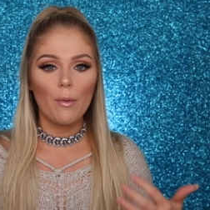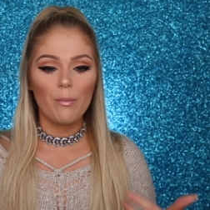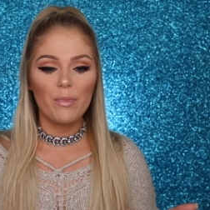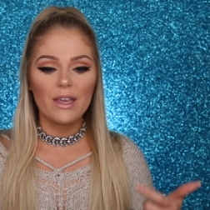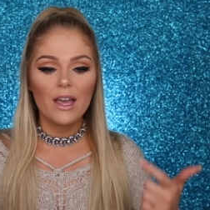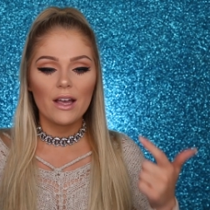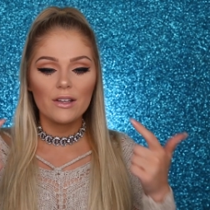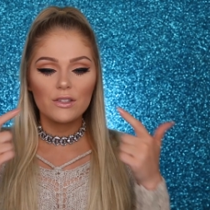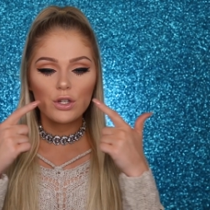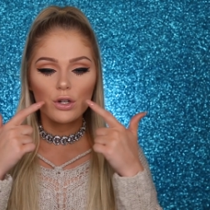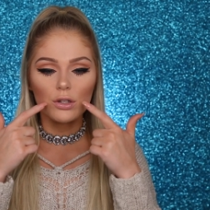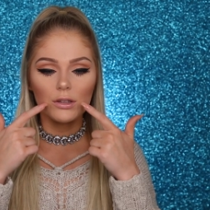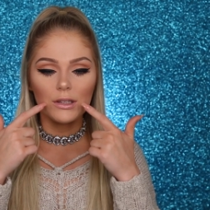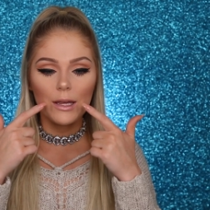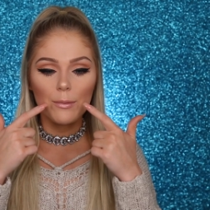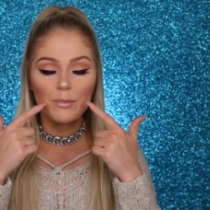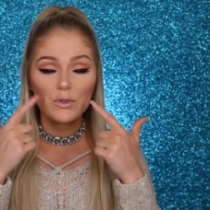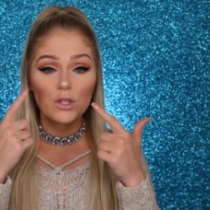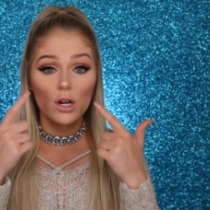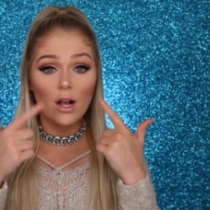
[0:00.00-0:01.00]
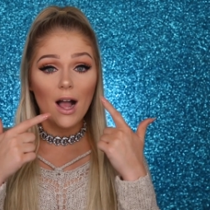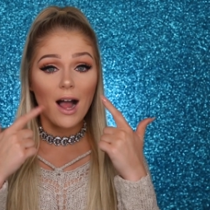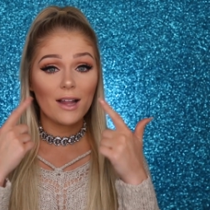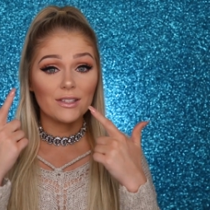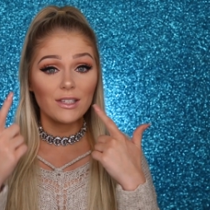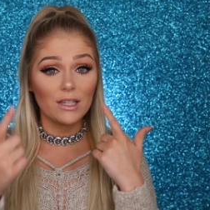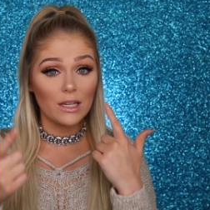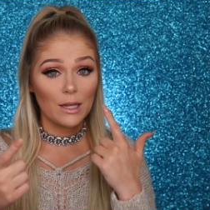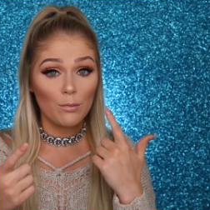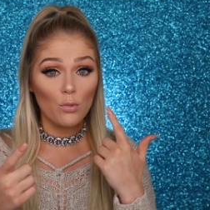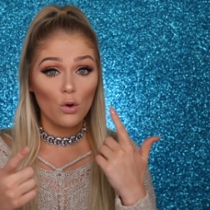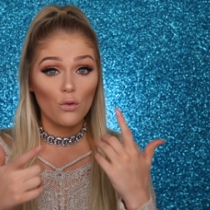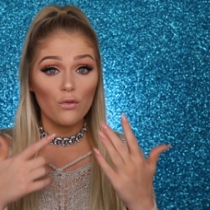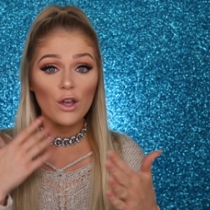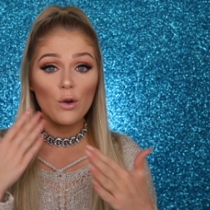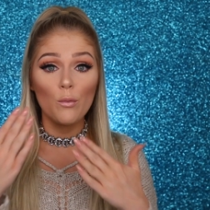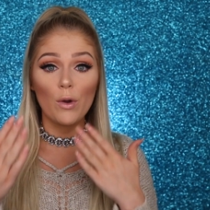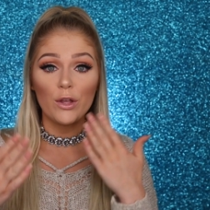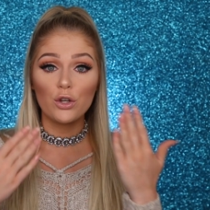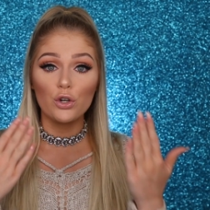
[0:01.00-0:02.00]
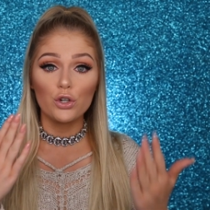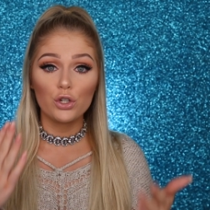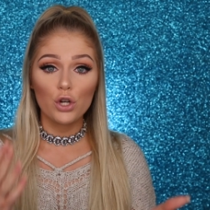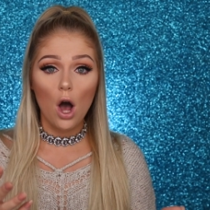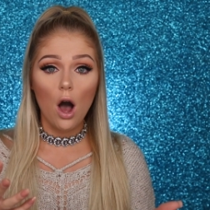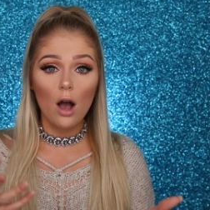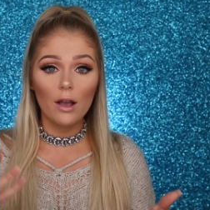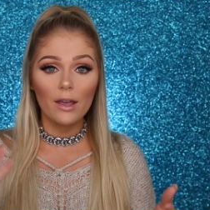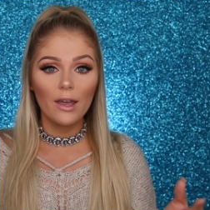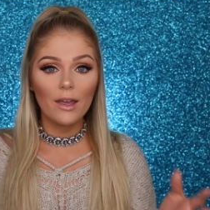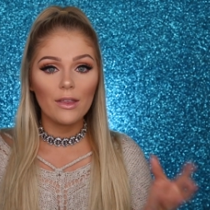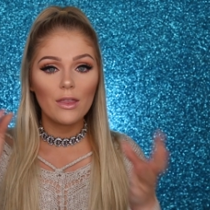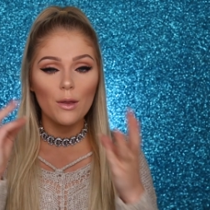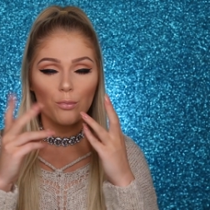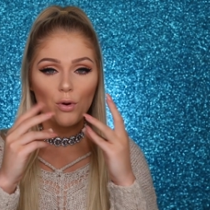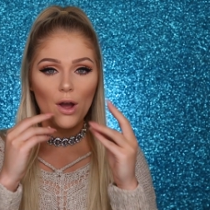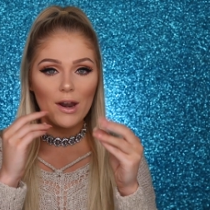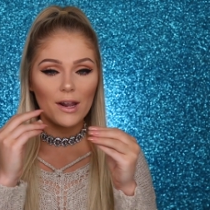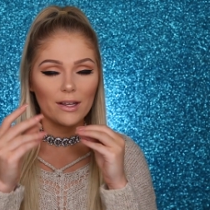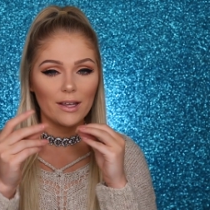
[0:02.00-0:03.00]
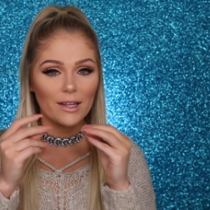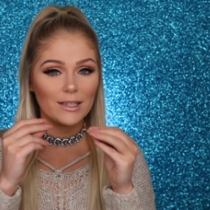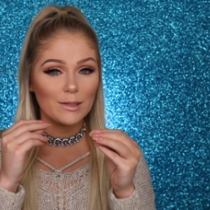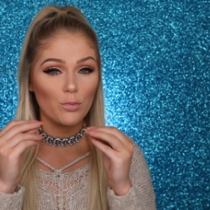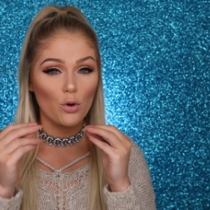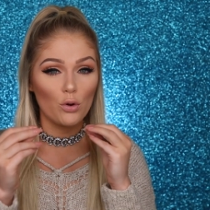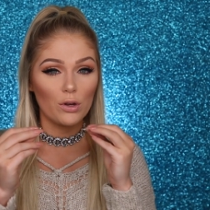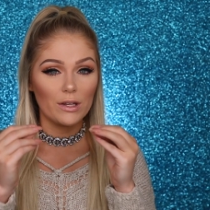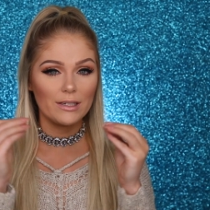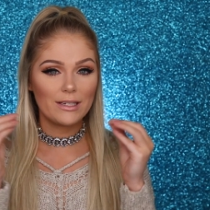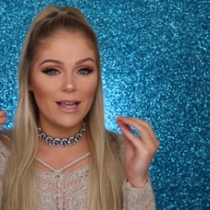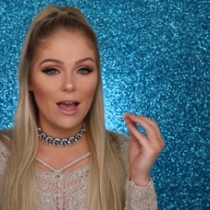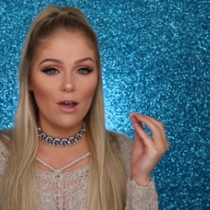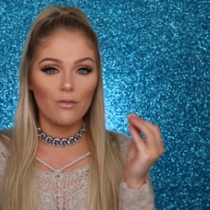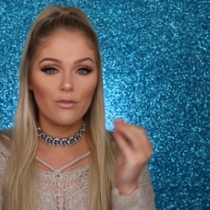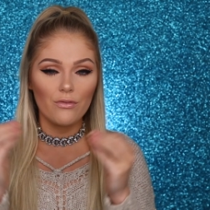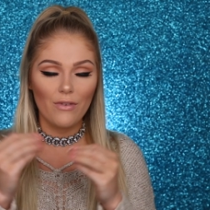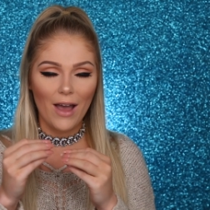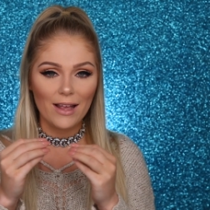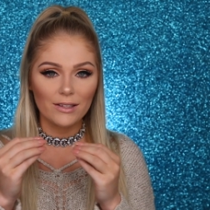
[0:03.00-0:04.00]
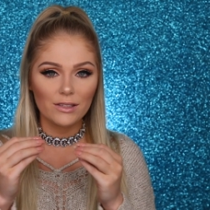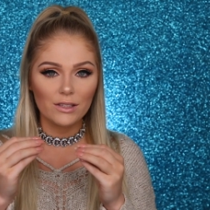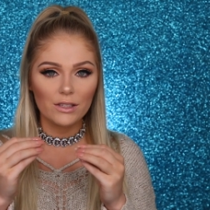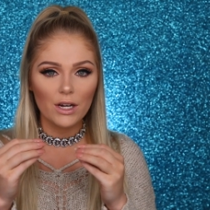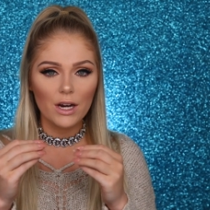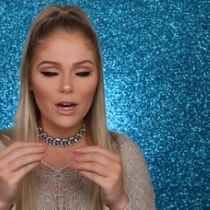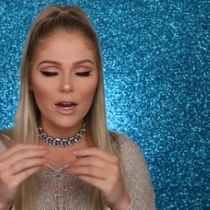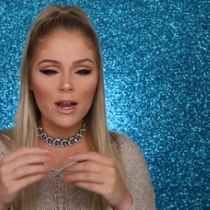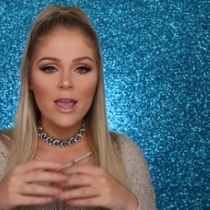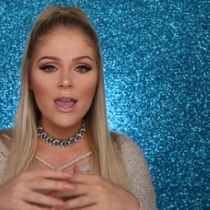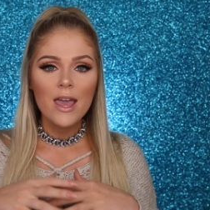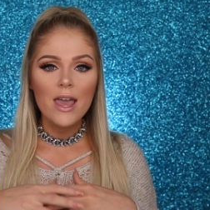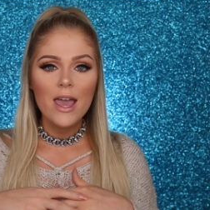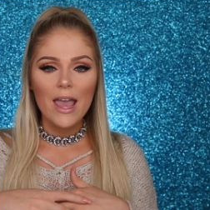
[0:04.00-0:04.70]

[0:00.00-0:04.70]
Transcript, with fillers: But because your lips are constantly moving when you're talking, the product gets broken down faster